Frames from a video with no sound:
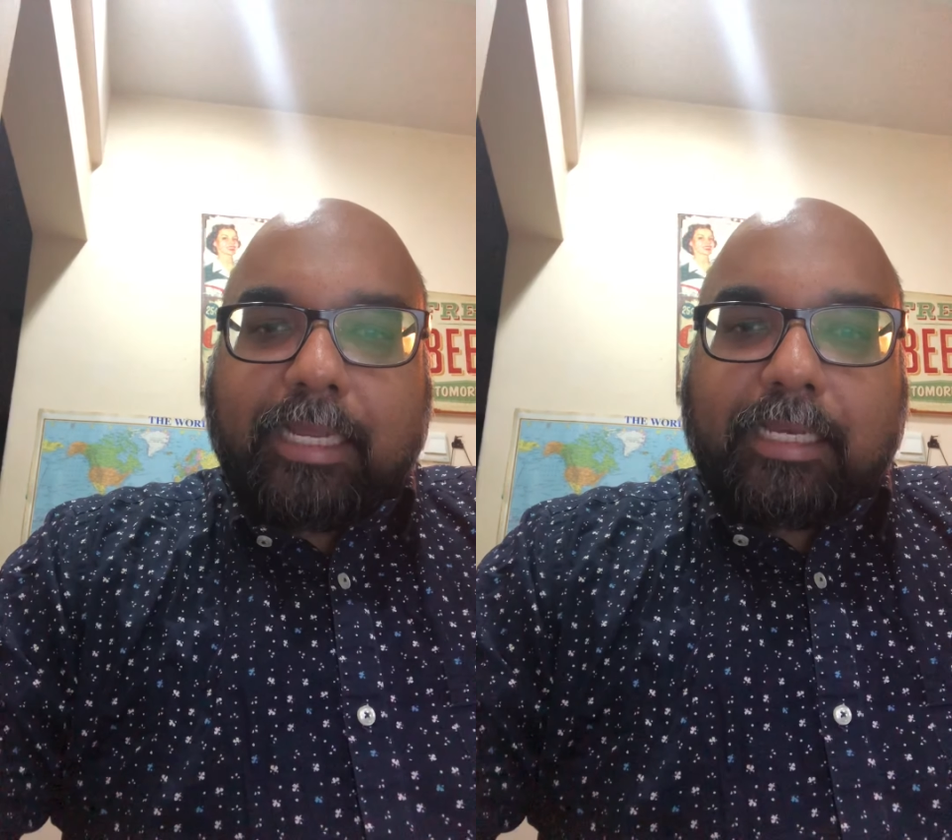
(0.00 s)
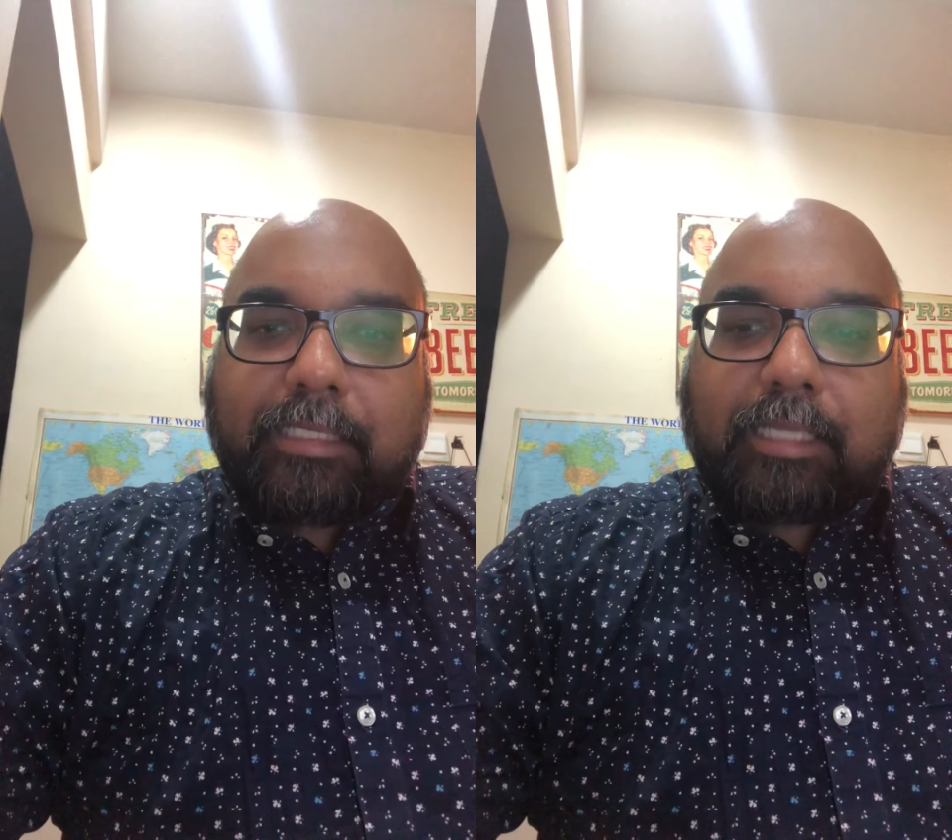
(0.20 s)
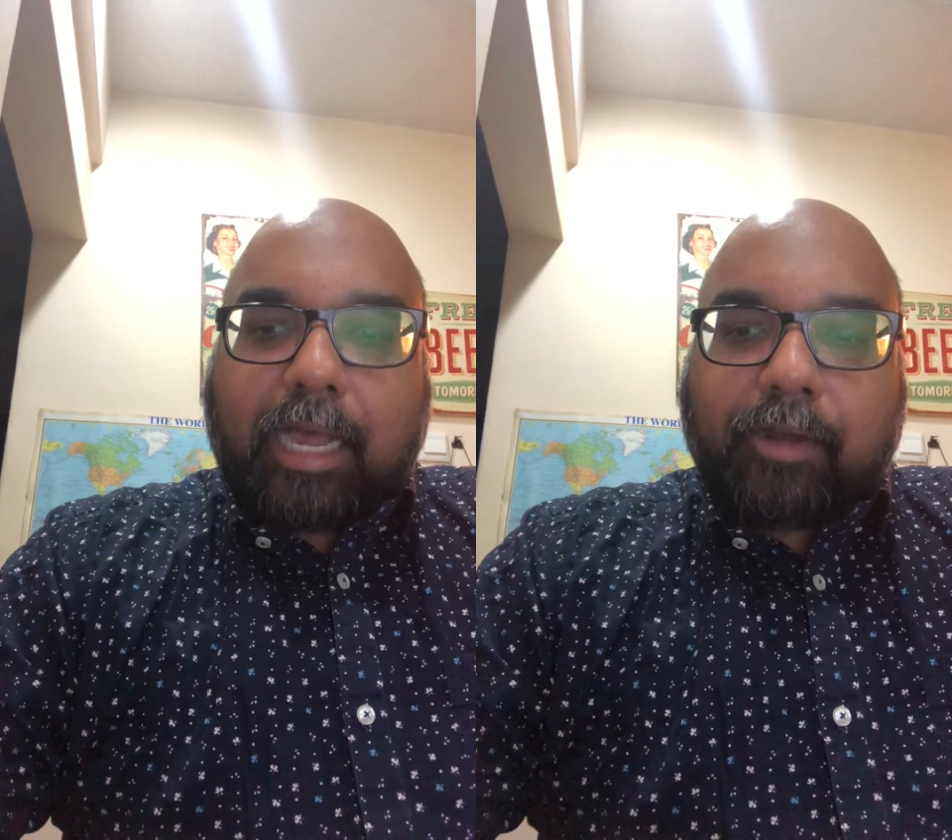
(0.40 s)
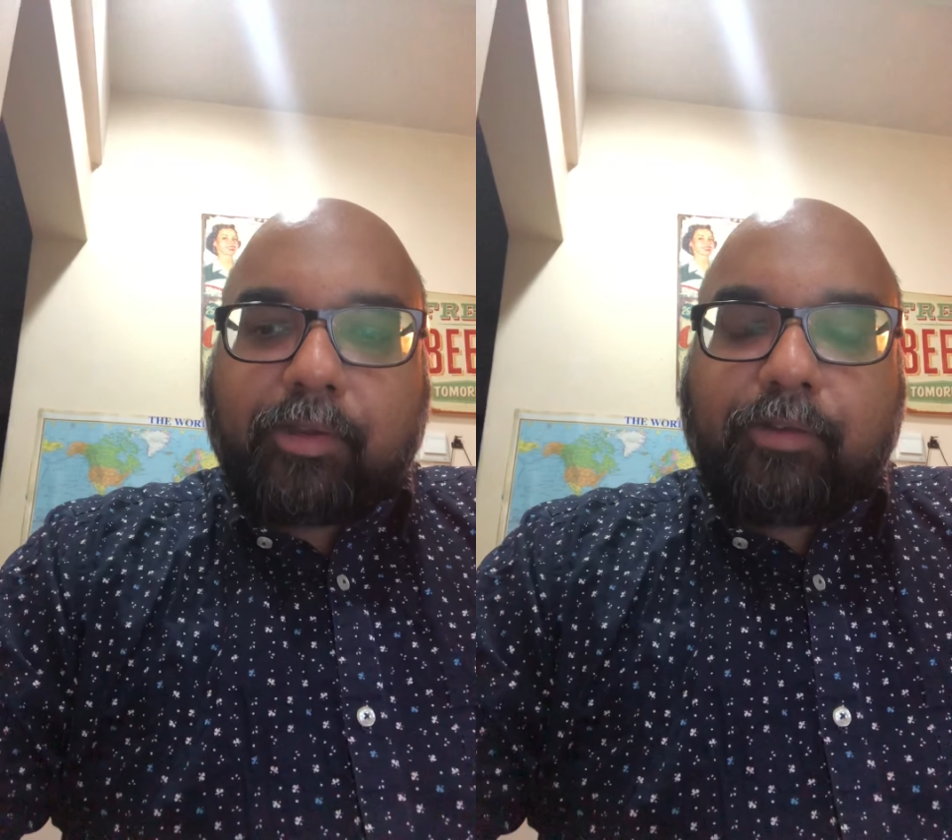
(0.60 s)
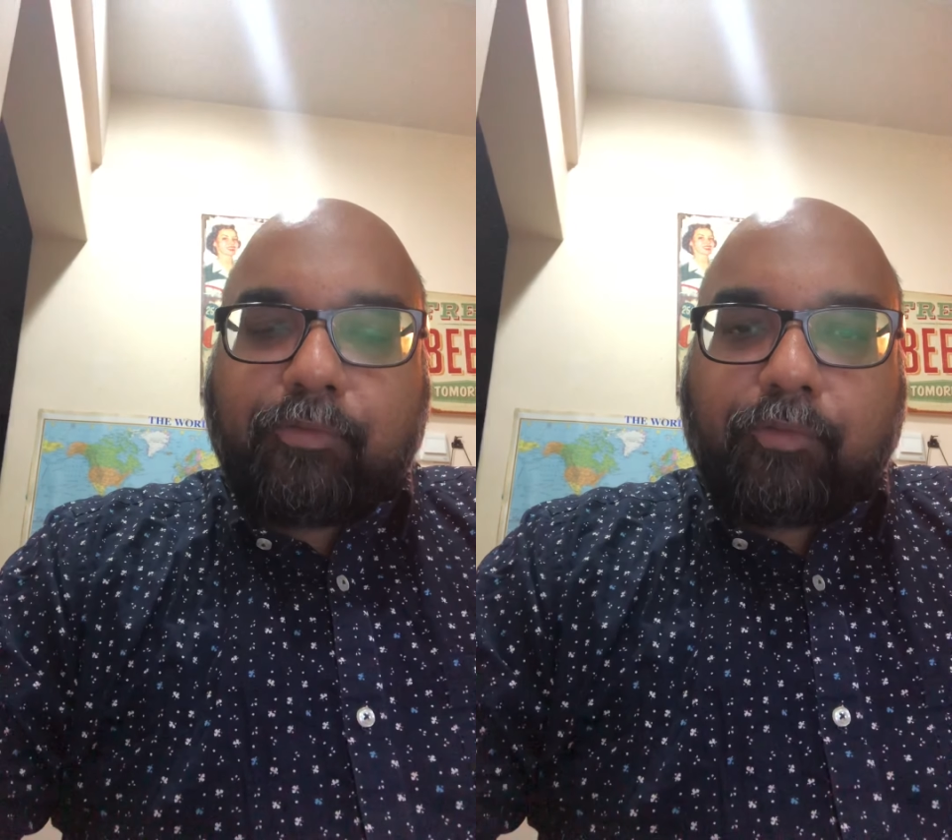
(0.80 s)
in its
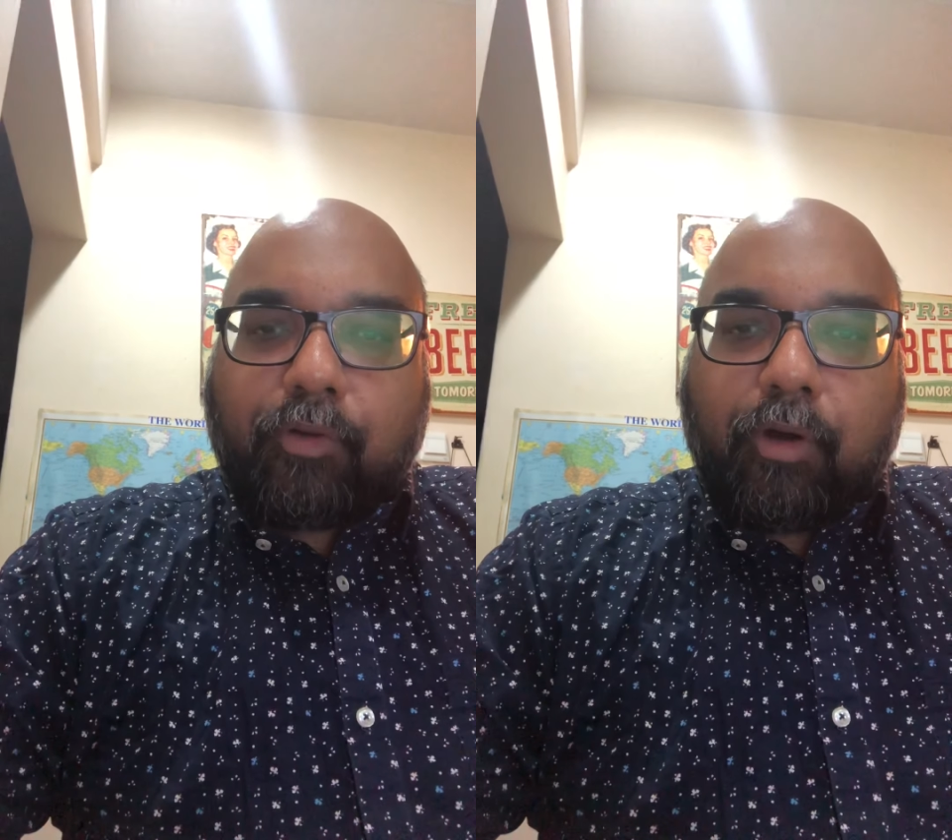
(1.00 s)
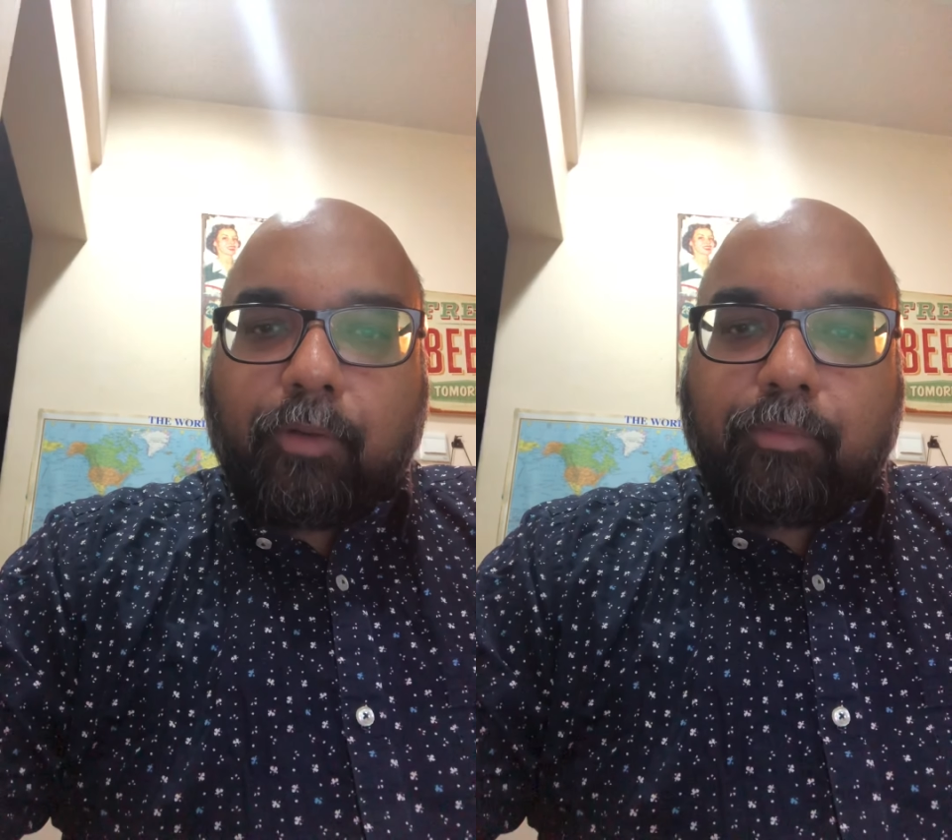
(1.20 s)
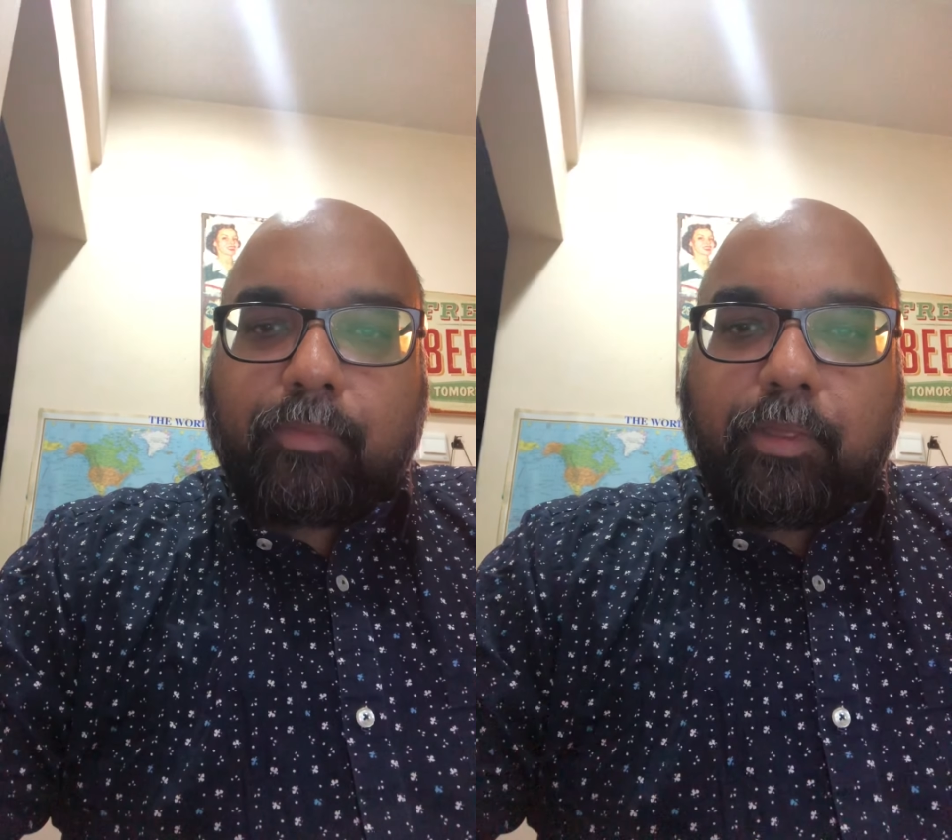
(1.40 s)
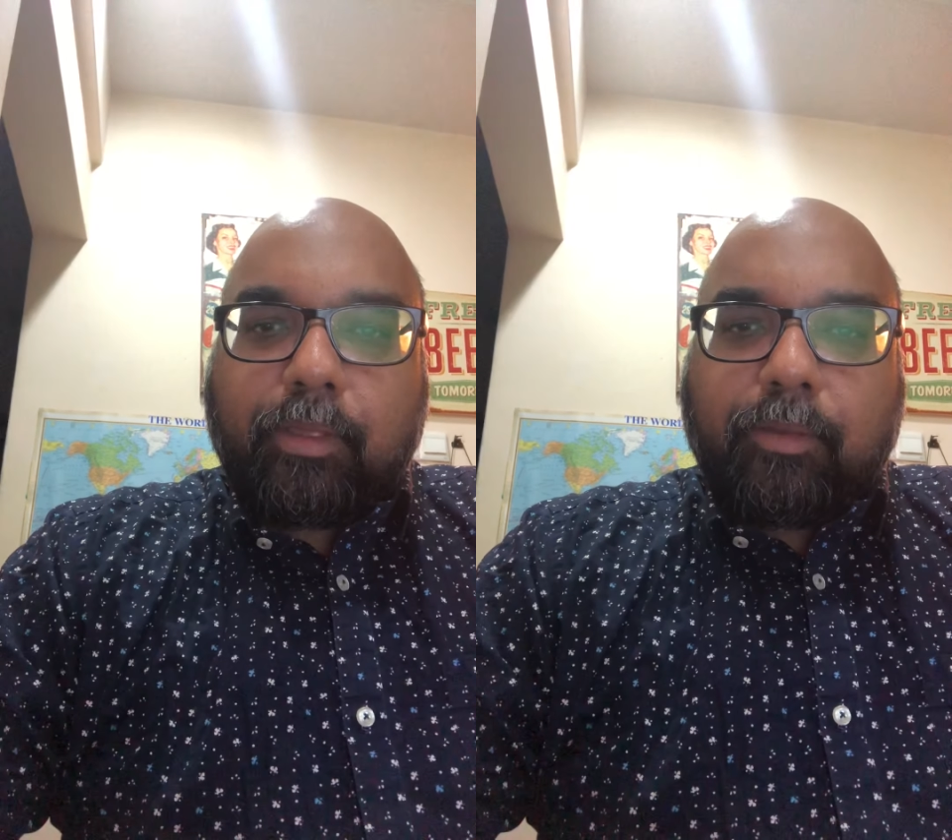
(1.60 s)
current form